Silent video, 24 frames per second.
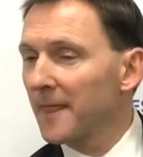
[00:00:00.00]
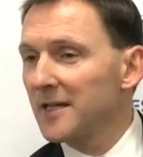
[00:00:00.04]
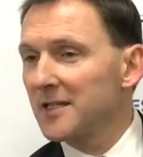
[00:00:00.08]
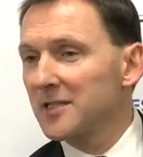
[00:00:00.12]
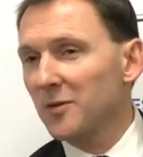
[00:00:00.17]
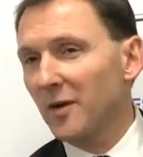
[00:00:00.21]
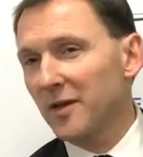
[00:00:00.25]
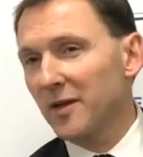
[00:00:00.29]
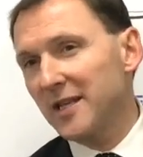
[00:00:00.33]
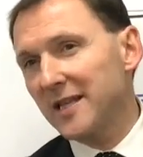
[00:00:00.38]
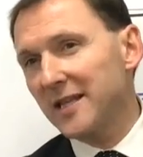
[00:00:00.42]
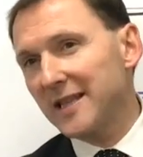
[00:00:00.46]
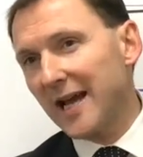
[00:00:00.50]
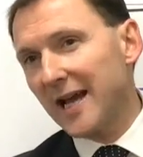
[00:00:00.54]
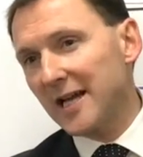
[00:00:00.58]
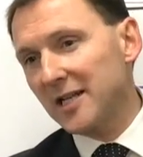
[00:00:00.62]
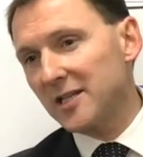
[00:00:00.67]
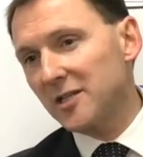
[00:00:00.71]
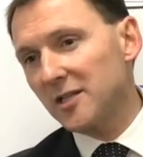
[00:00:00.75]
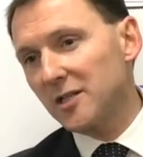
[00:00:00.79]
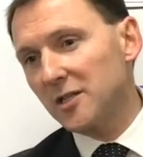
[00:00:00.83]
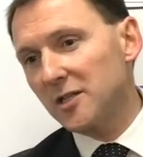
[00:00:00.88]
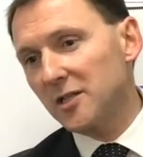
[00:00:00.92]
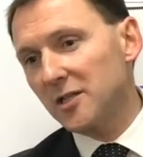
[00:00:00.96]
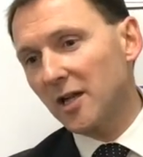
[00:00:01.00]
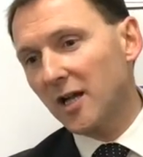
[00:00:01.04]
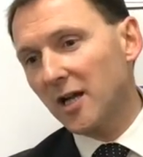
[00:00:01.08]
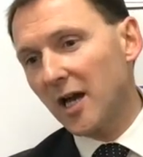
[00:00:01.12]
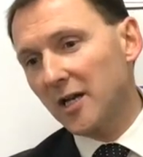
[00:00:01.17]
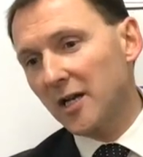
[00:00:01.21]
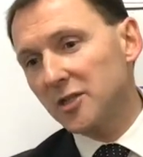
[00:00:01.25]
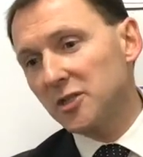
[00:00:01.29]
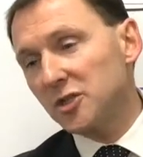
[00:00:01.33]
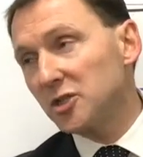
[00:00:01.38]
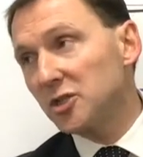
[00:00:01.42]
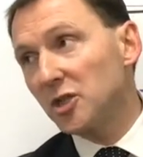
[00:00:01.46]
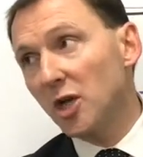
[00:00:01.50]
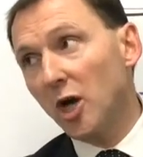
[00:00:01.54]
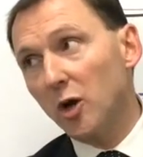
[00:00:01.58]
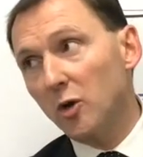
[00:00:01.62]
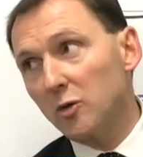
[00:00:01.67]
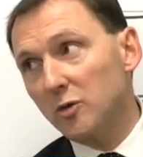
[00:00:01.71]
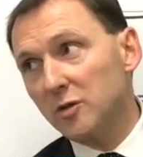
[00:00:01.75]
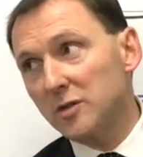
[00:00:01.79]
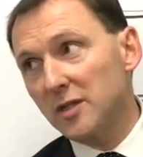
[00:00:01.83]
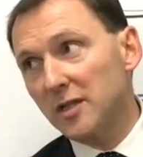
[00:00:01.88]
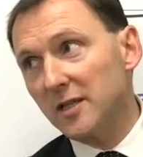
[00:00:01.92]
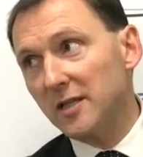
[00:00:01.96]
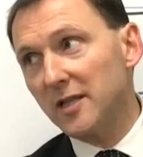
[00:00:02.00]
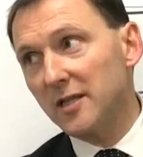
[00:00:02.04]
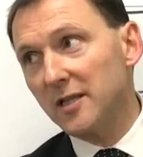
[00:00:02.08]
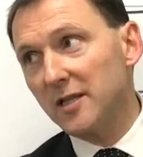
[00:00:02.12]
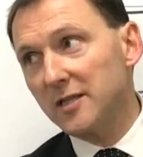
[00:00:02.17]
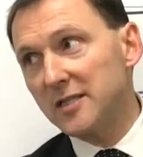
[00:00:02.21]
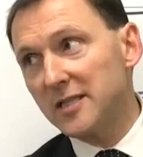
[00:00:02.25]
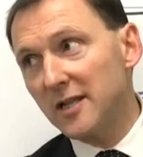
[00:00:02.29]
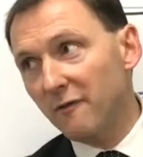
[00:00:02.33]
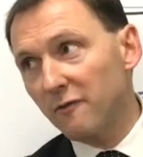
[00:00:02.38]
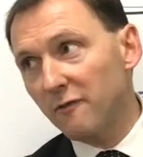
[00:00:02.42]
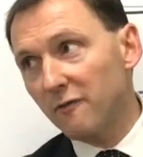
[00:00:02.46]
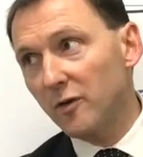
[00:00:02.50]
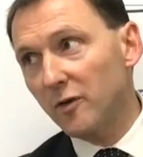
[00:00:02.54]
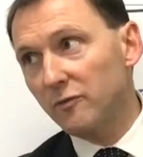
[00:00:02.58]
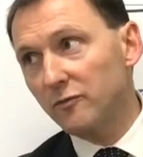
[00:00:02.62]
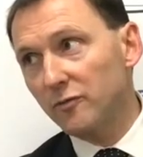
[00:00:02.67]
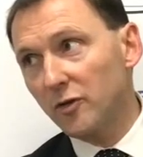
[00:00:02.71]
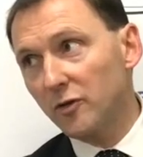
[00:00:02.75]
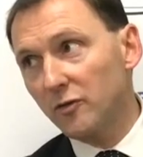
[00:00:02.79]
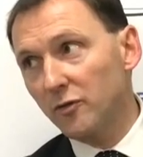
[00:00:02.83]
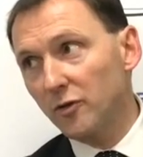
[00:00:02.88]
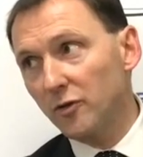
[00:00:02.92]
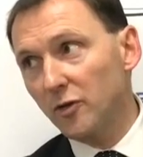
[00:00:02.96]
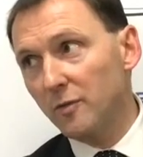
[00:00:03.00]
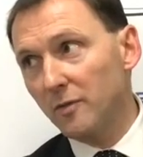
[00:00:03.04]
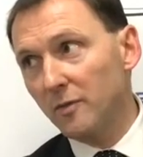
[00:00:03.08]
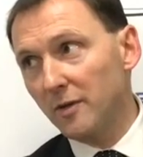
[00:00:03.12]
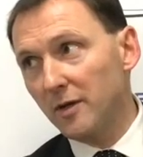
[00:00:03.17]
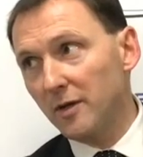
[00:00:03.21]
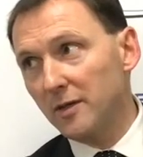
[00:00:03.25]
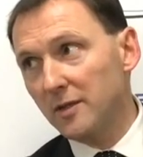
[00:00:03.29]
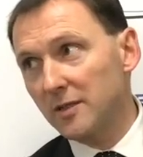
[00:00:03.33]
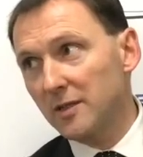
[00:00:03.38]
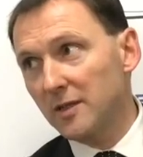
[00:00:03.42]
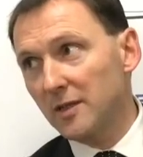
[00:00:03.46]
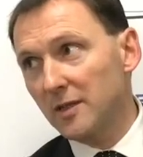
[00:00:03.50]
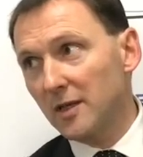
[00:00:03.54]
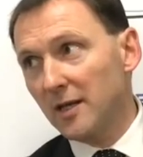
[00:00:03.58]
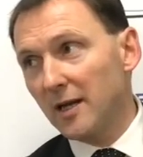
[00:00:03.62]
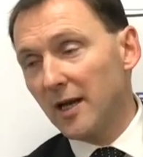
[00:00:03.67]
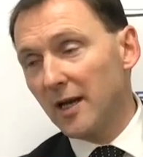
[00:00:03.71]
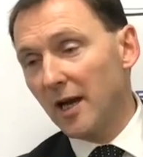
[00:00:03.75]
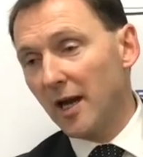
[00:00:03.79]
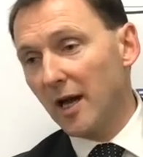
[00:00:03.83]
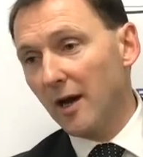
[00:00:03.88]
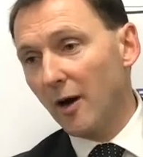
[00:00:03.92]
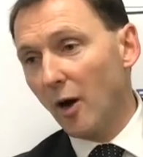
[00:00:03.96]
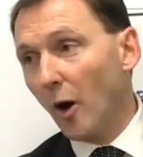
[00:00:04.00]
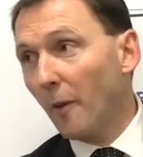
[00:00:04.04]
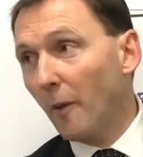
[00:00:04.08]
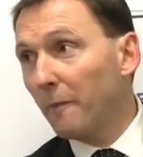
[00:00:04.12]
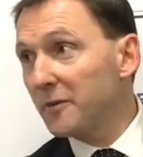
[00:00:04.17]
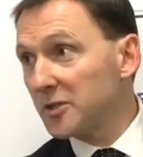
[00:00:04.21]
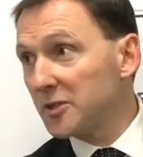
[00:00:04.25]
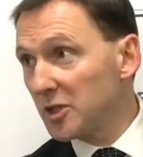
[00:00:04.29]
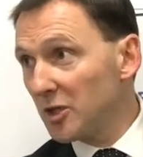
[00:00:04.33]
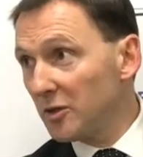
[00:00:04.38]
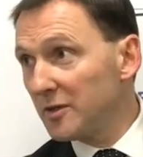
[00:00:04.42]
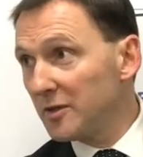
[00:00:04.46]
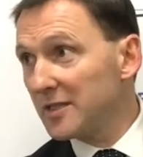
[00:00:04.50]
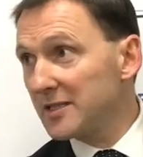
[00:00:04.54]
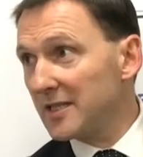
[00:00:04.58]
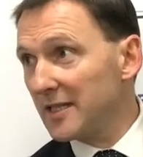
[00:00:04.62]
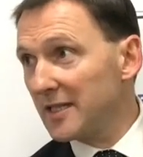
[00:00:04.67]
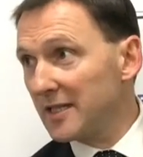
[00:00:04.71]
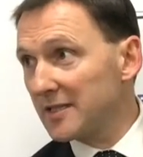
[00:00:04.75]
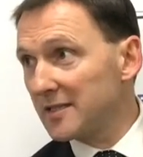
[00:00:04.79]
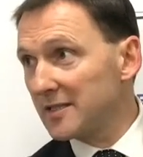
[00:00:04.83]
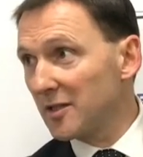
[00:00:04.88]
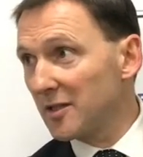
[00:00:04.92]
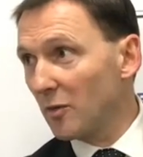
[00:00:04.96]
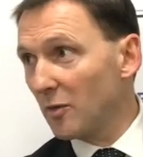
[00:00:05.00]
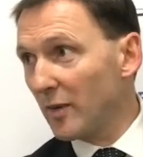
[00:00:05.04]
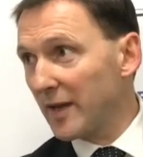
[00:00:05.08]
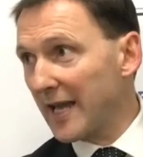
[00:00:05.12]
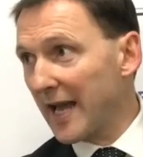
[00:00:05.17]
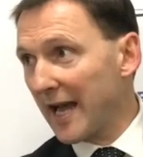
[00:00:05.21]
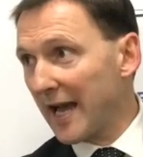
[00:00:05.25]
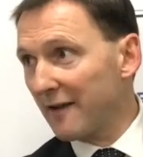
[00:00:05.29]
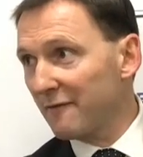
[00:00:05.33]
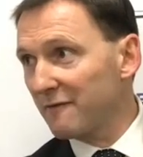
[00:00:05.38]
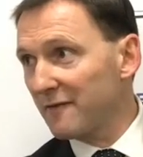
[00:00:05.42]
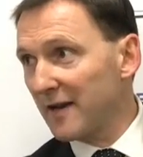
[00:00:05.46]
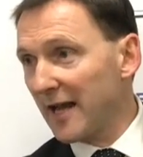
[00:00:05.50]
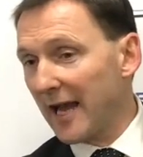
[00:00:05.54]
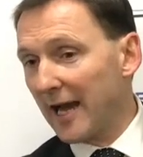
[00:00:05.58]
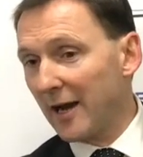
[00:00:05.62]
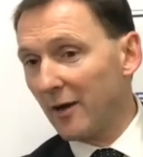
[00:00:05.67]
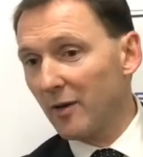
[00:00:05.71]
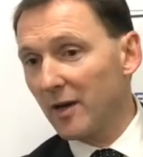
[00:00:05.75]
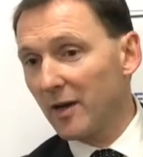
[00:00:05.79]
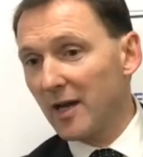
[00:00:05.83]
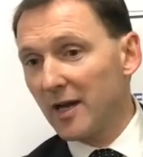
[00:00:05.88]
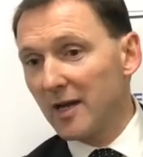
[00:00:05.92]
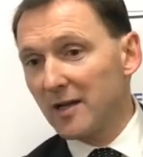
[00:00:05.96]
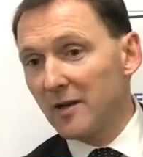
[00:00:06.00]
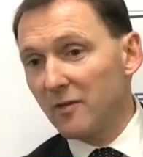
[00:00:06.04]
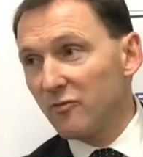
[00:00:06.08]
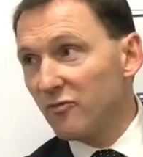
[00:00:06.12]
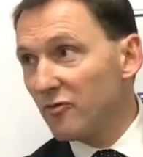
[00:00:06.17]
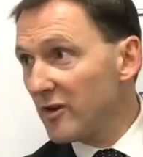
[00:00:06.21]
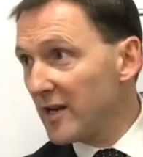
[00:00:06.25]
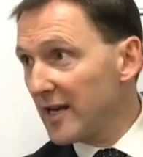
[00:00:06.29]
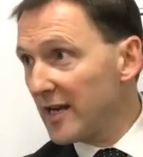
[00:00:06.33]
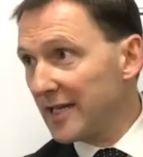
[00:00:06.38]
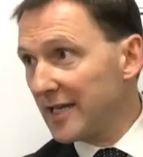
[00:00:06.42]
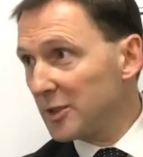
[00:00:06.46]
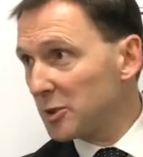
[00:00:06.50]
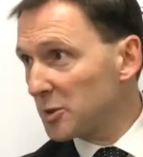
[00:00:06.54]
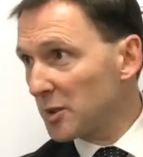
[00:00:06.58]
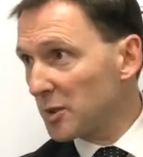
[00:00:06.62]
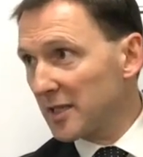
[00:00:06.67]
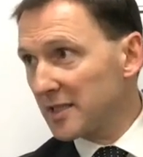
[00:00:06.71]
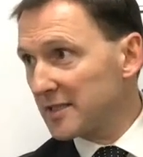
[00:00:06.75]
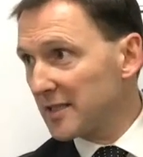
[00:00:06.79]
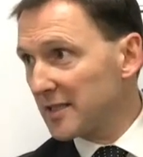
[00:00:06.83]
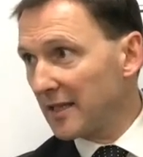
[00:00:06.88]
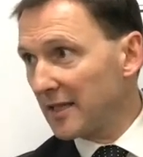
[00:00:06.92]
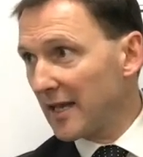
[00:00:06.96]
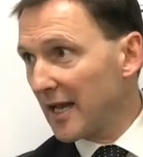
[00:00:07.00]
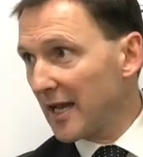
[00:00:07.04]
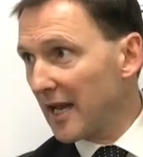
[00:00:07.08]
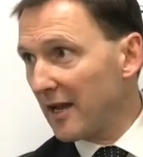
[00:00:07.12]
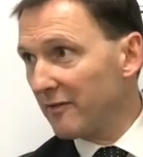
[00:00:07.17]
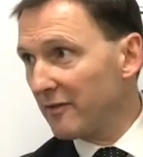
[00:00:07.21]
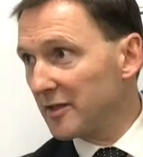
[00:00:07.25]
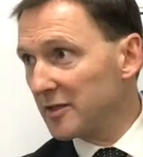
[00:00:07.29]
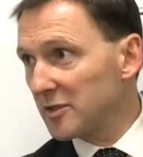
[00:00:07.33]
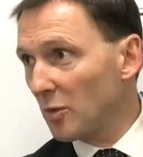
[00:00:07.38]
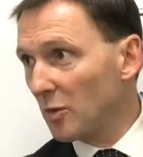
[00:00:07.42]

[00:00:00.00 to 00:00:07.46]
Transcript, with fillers: So I think that kind of shows that the different recruitment uh, opportunities that we have now, really interesting area